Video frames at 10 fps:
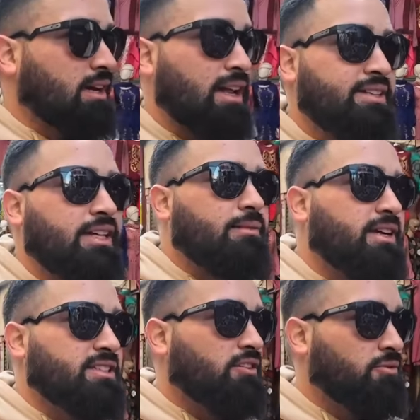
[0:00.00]
I like to get
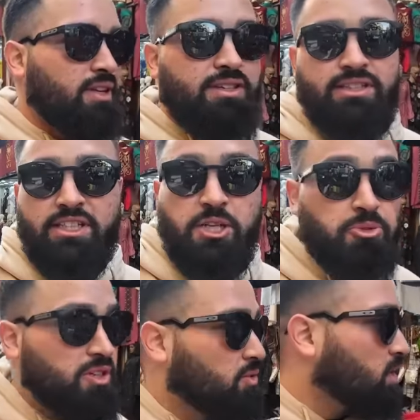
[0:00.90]
myself one of these
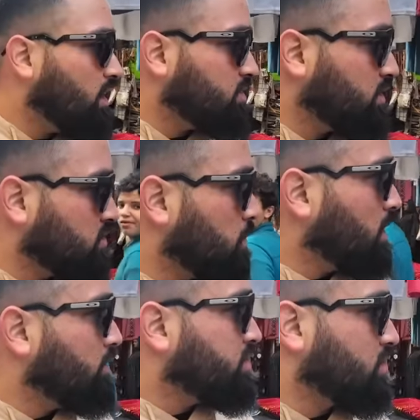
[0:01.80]
Egyptian rugs as
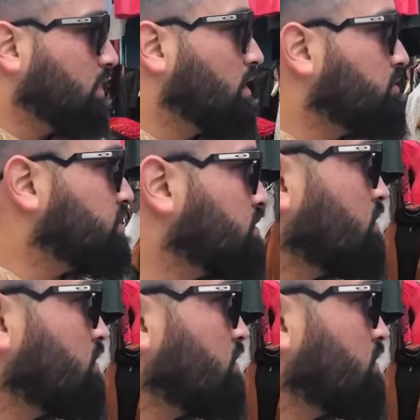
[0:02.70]
well and scarves.